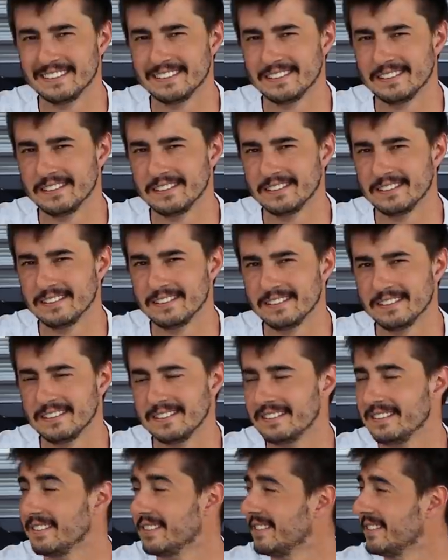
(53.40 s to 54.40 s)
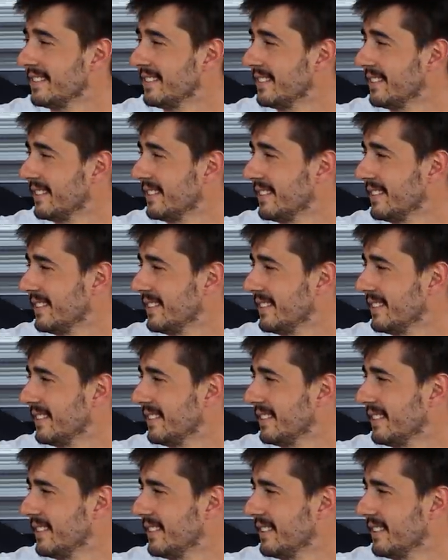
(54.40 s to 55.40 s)

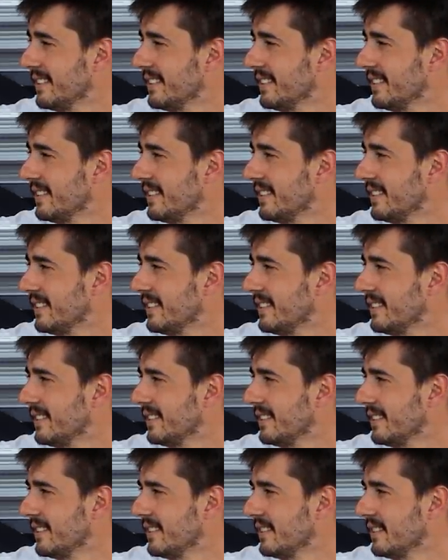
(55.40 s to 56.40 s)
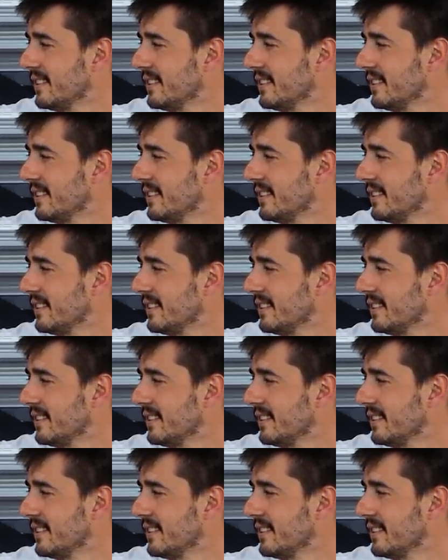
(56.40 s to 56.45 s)
This person isn't speaking.